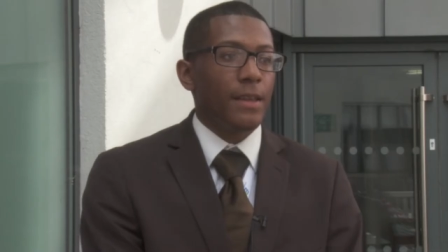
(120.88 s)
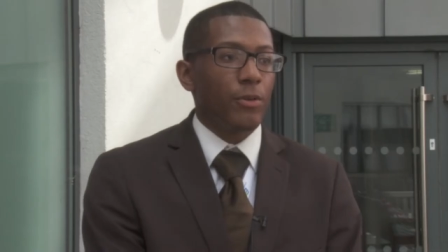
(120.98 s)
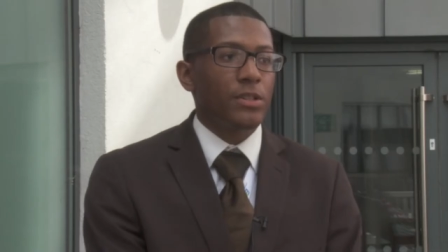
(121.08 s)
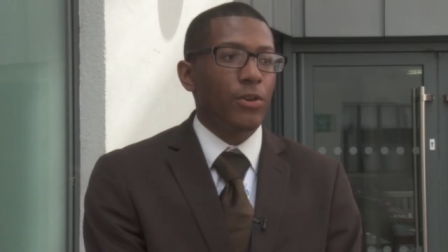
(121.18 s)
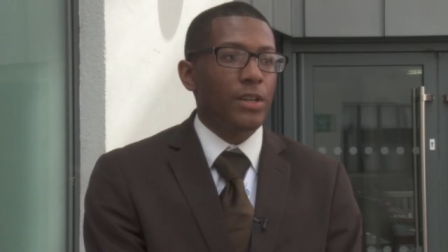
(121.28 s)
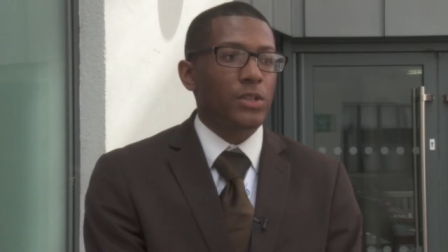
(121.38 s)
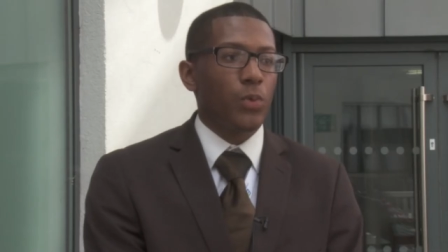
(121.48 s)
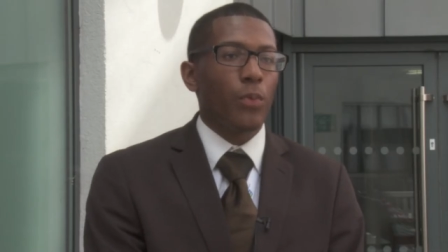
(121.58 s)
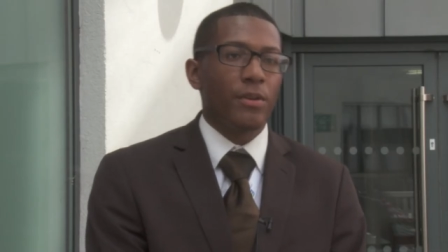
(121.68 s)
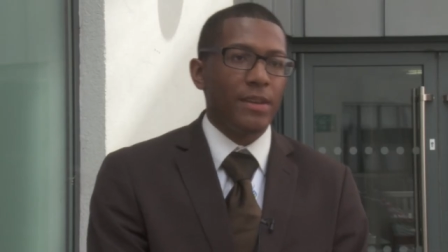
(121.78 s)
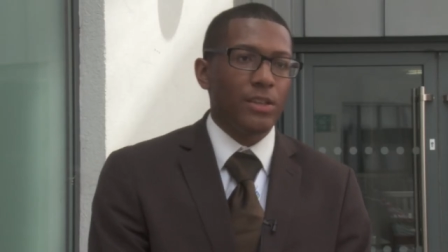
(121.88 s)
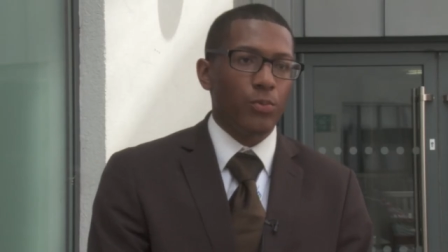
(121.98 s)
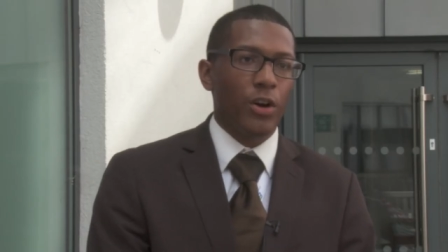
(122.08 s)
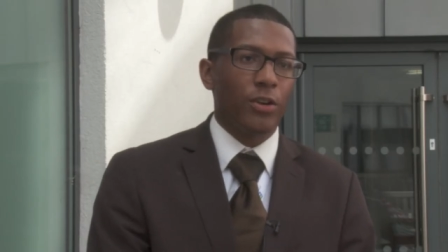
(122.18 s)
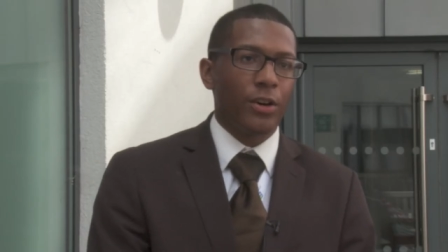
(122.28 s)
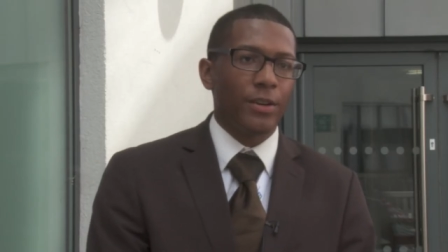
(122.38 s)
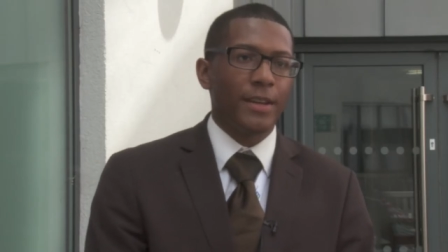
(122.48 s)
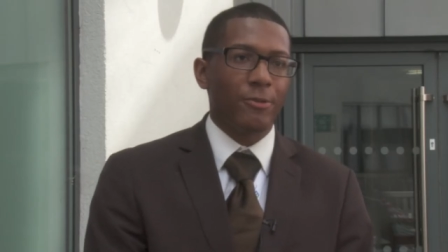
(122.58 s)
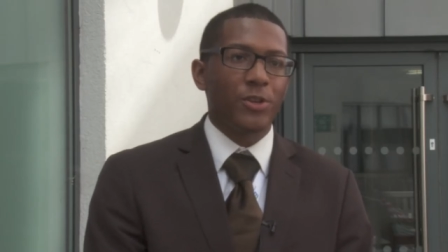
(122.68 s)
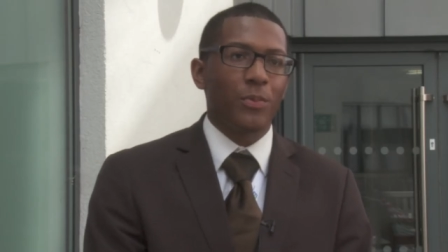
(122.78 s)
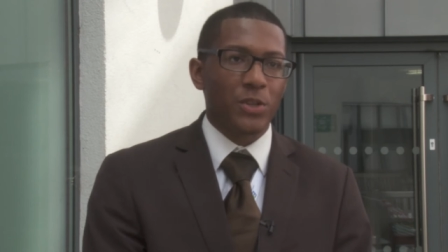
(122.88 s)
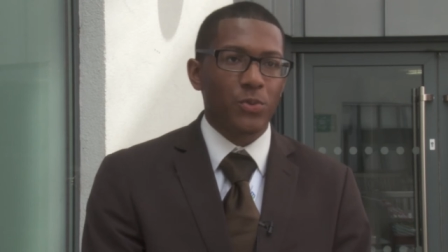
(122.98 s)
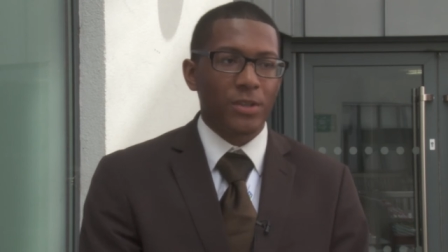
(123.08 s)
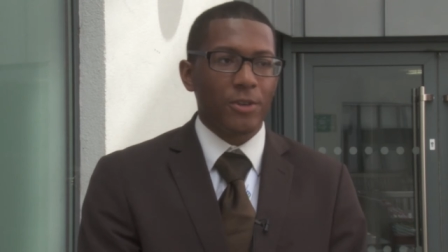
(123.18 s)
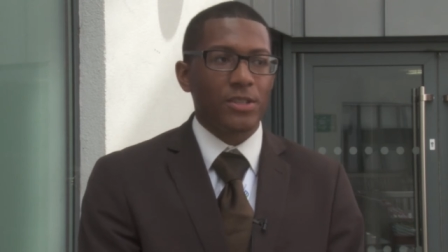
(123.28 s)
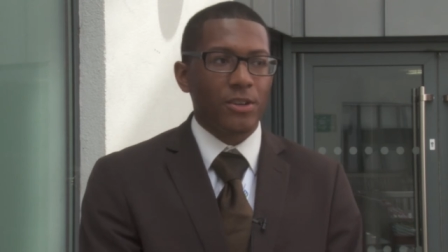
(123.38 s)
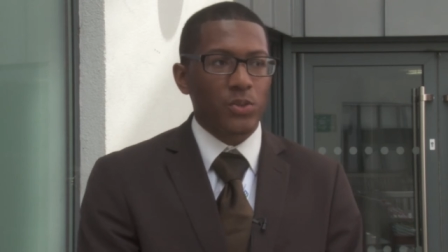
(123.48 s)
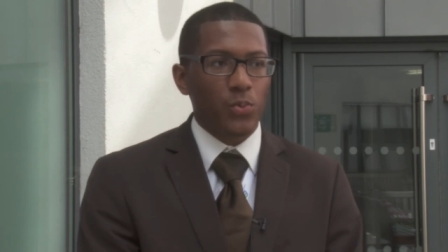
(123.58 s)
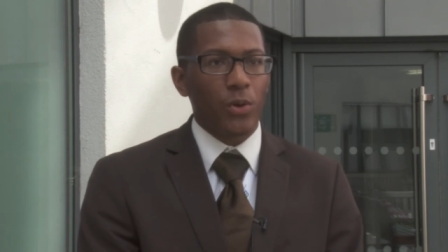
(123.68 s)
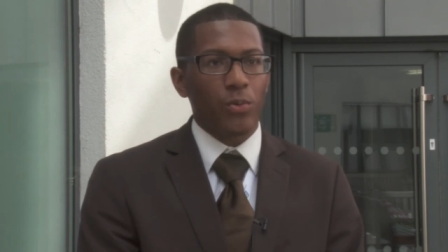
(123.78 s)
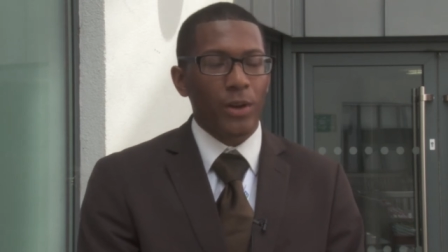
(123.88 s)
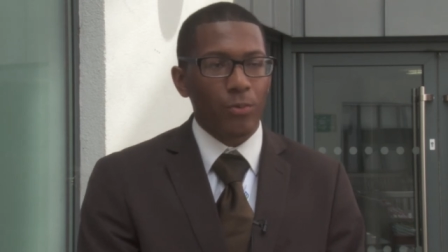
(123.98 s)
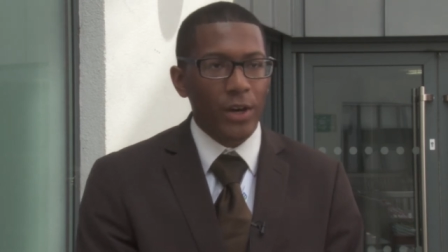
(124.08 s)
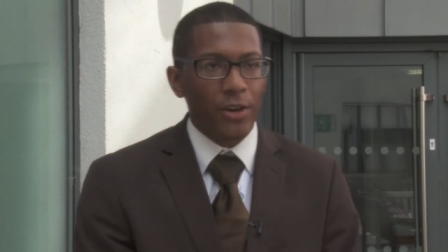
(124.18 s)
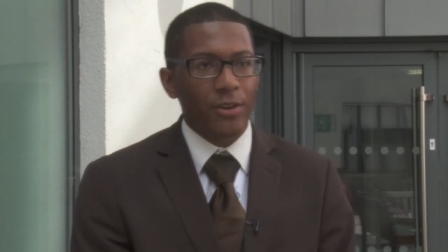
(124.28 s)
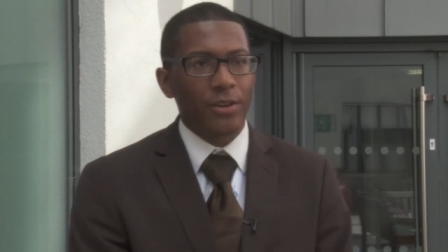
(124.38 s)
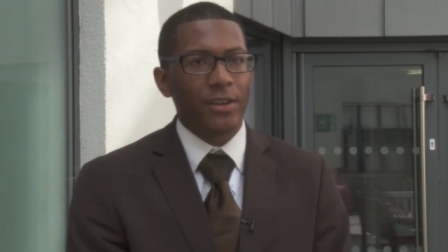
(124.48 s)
They were told us what we need to work on. They were they were told us what went well.